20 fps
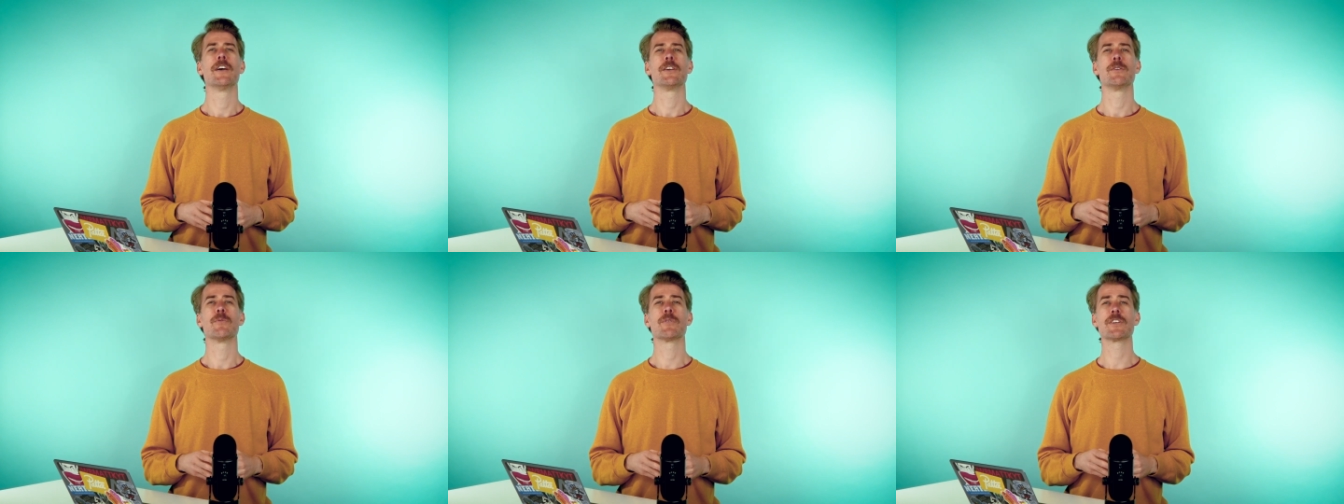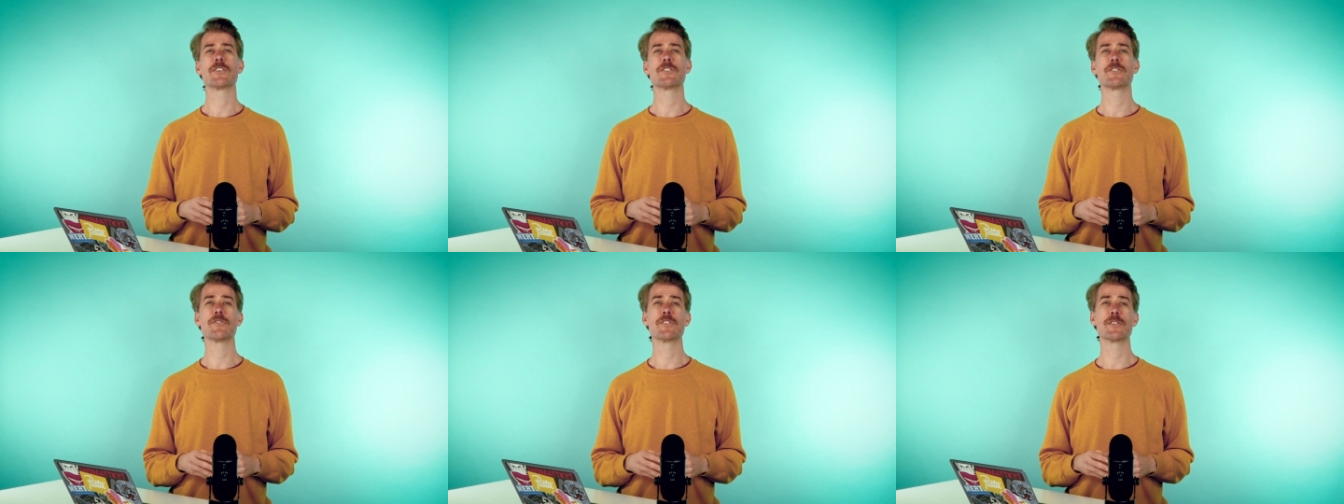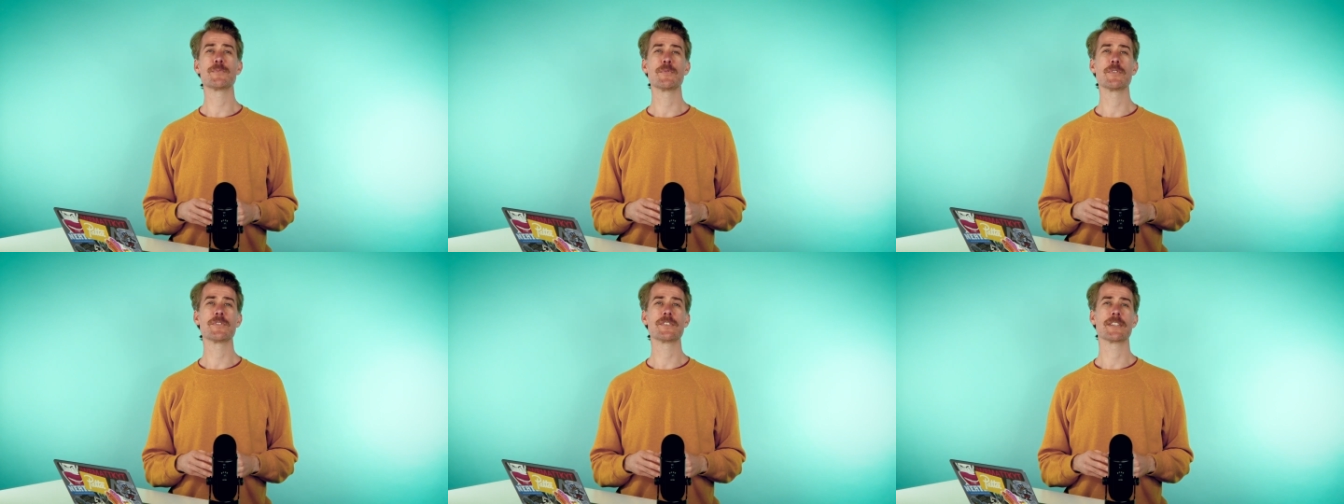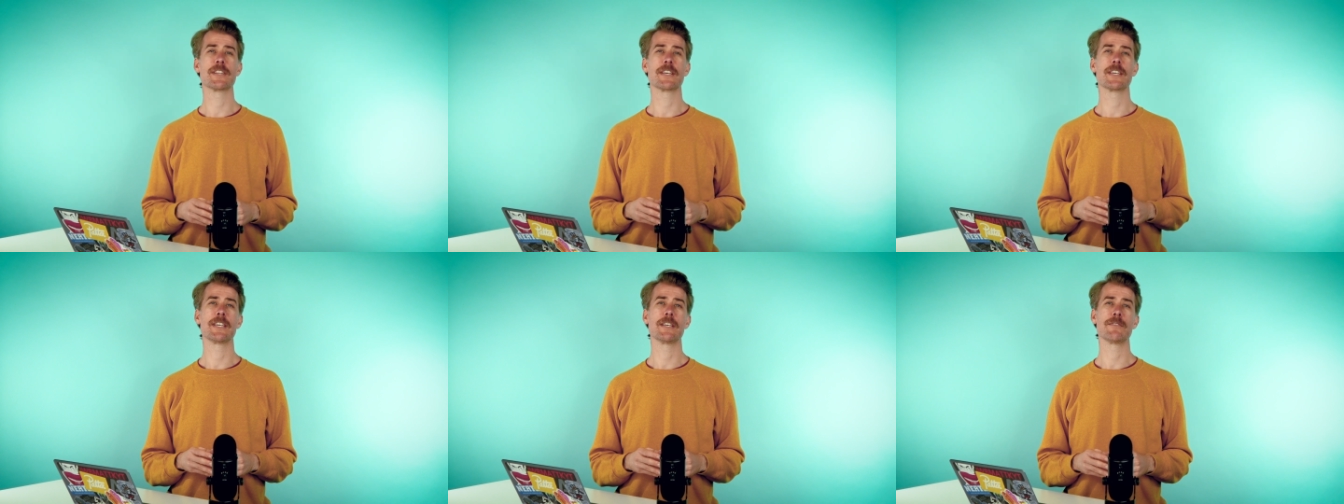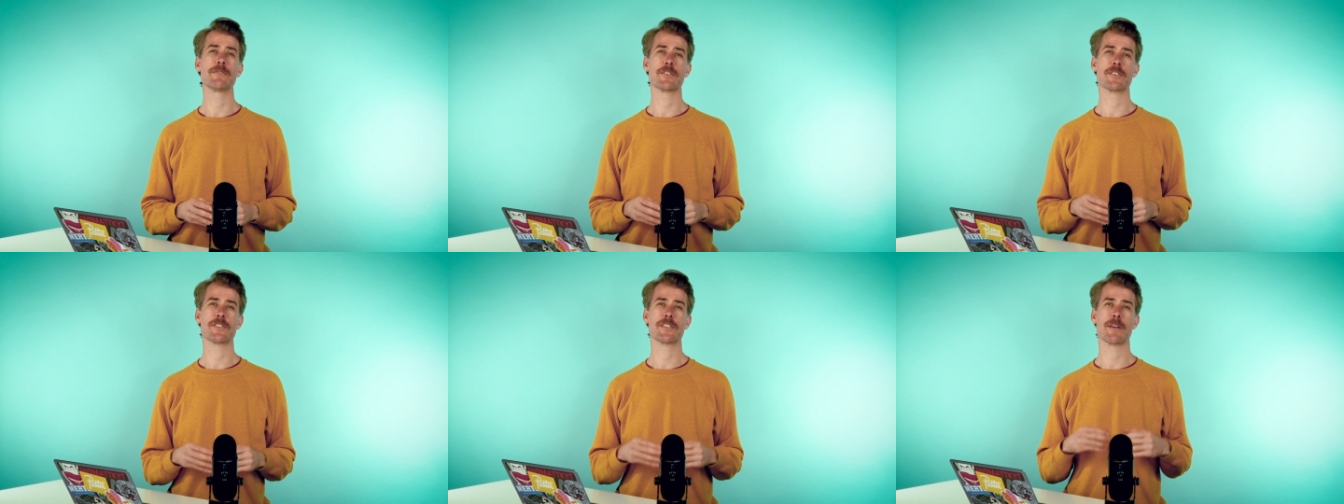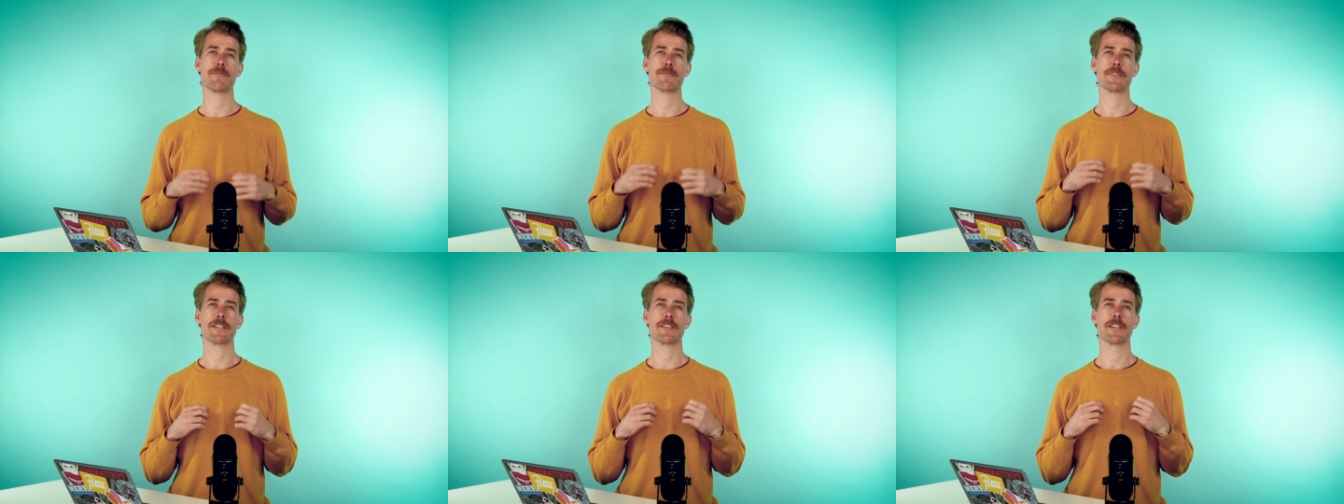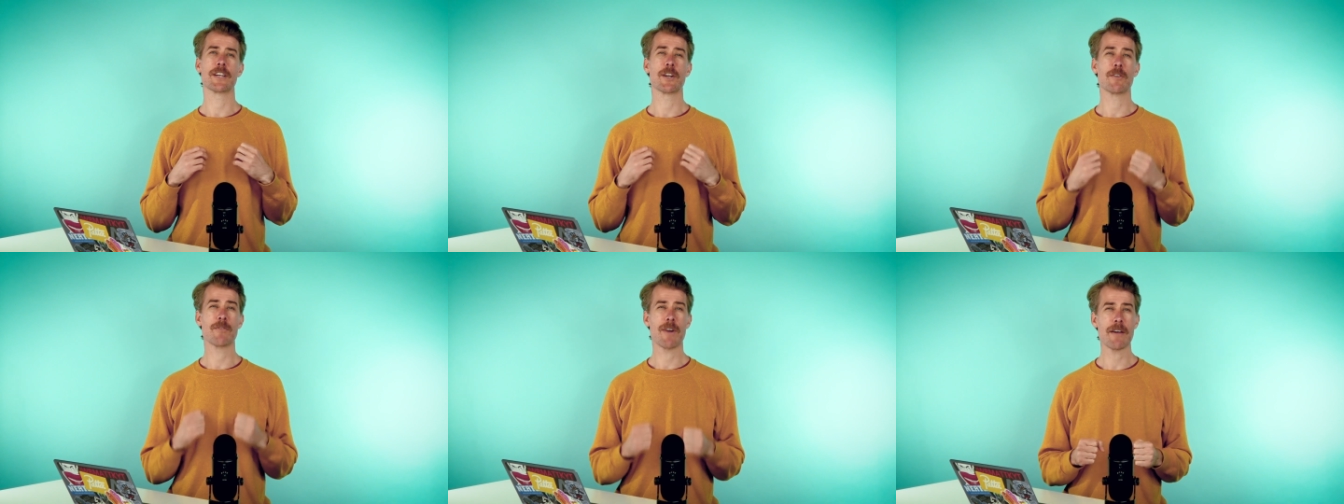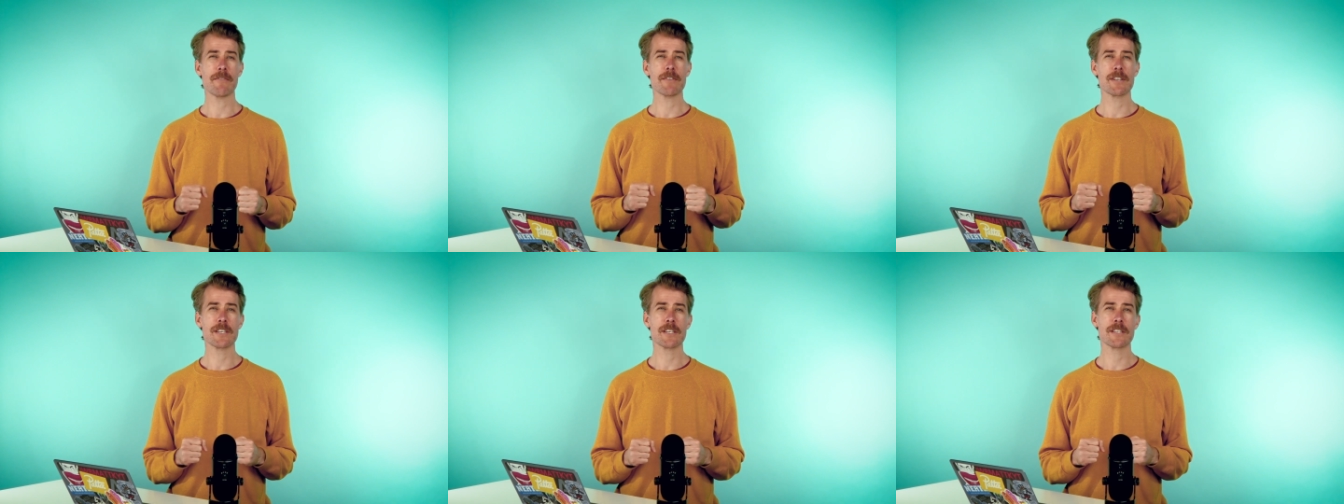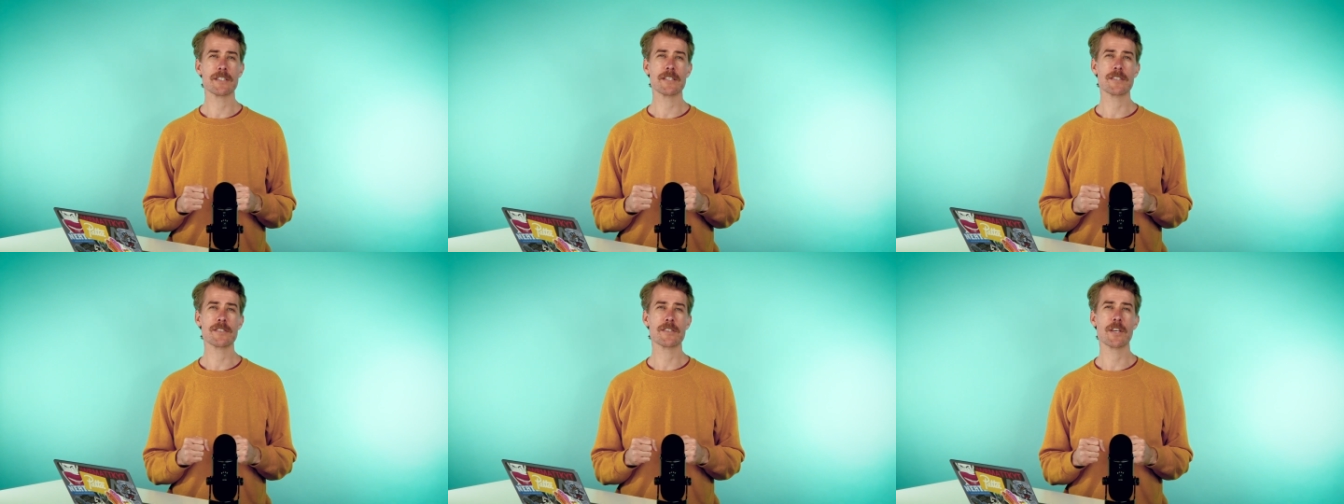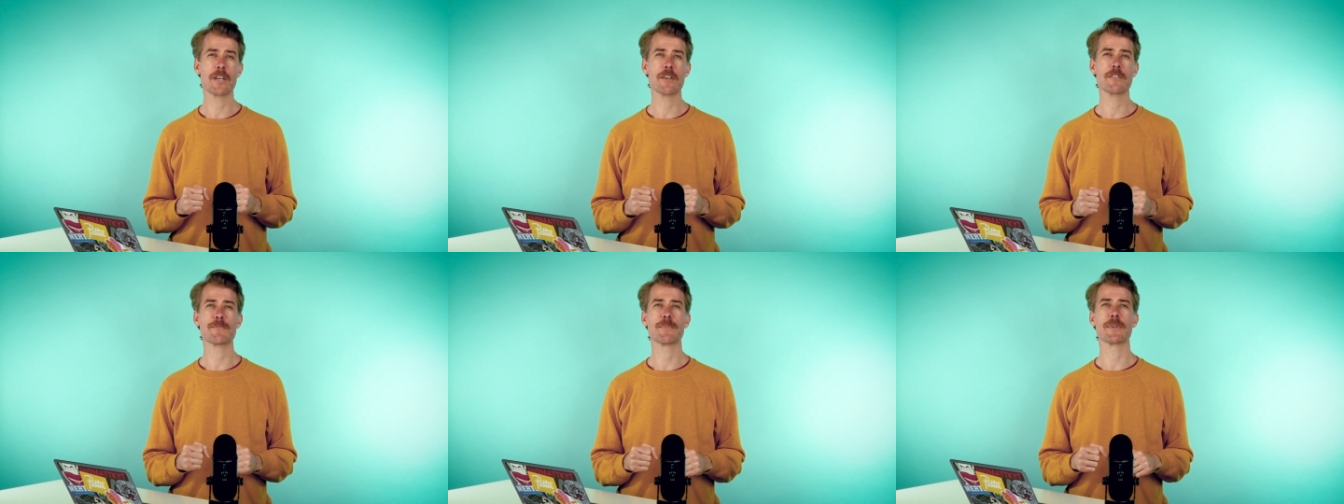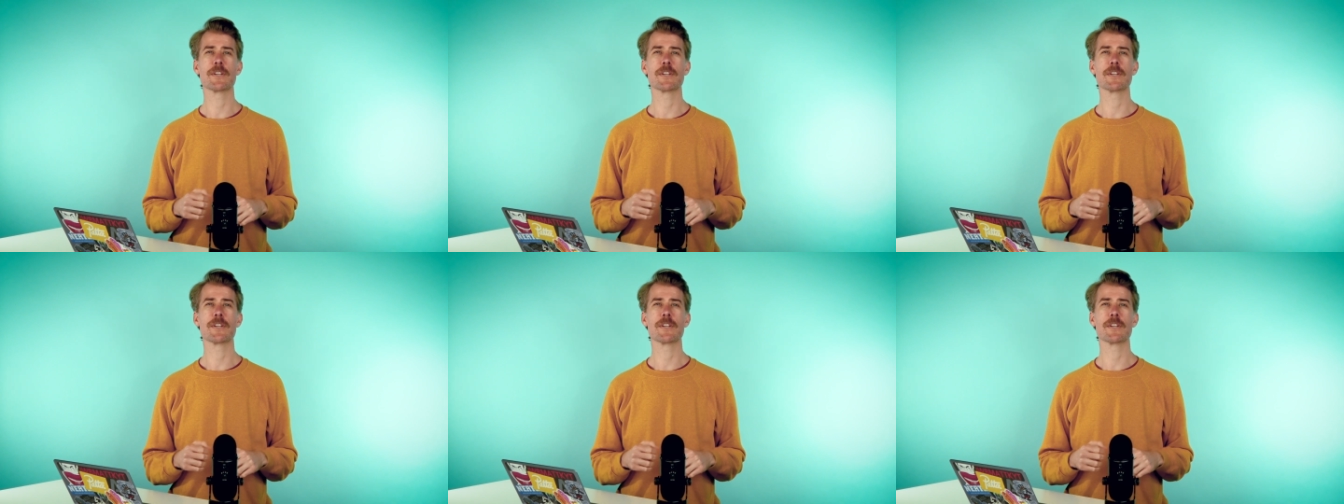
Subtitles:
You want to choose music that gives your subject the gravity it deserves,